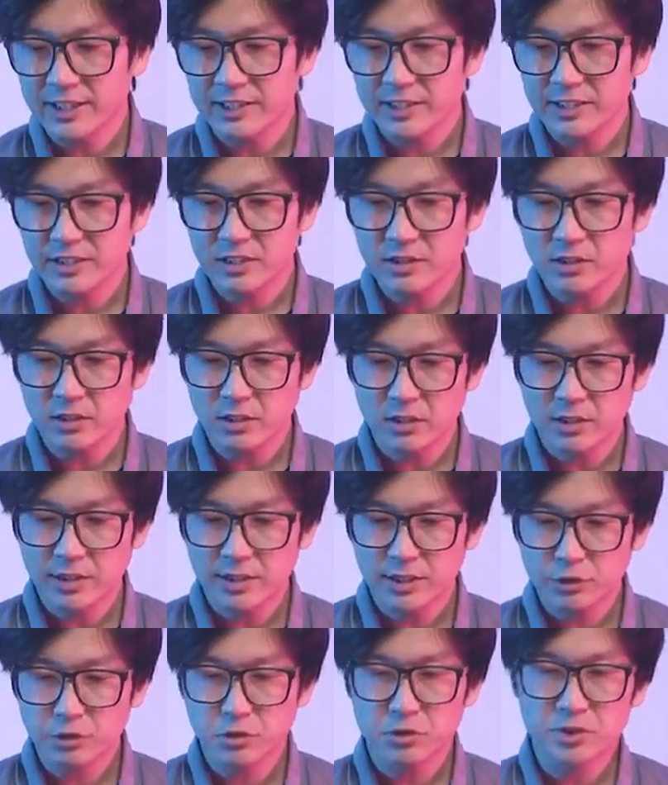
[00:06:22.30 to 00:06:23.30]
any
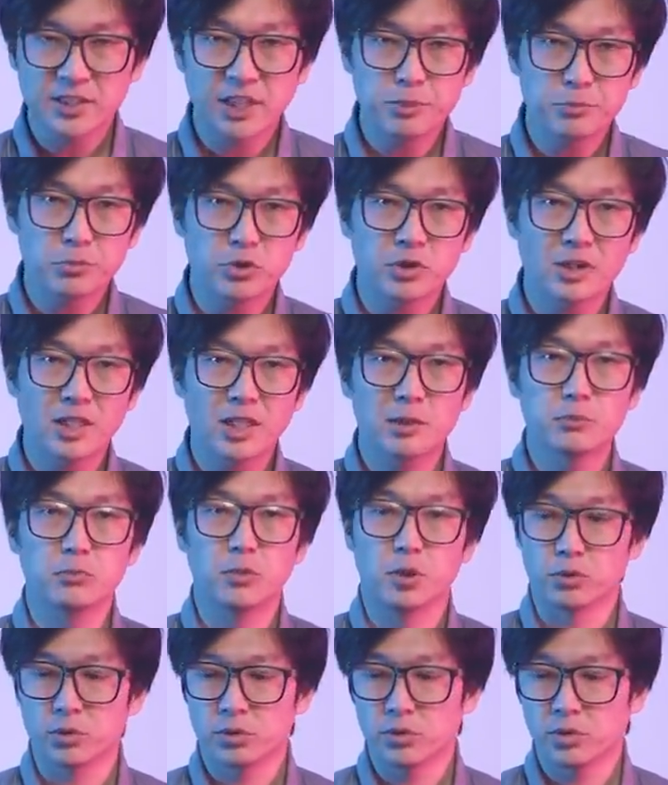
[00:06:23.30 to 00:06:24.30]
electric skateboard hub
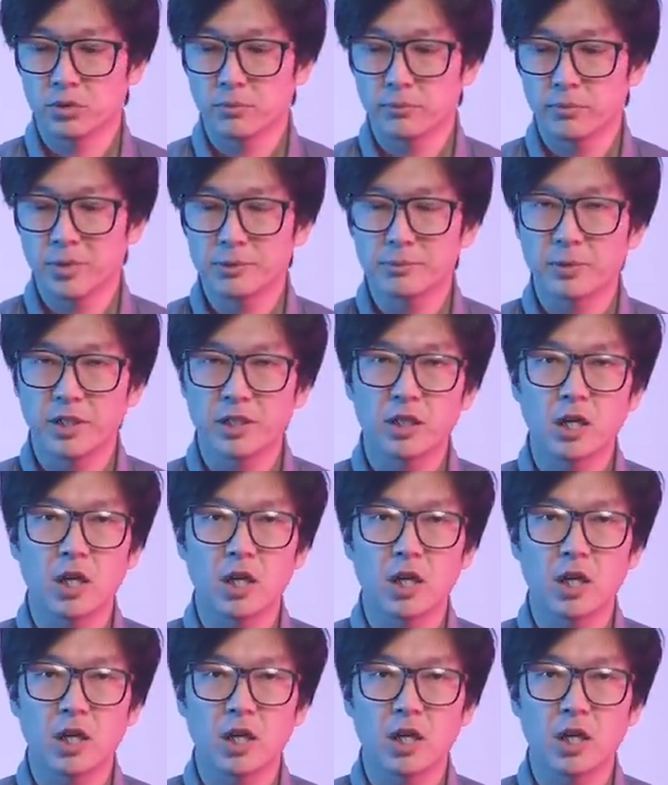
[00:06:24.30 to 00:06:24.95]
motor made by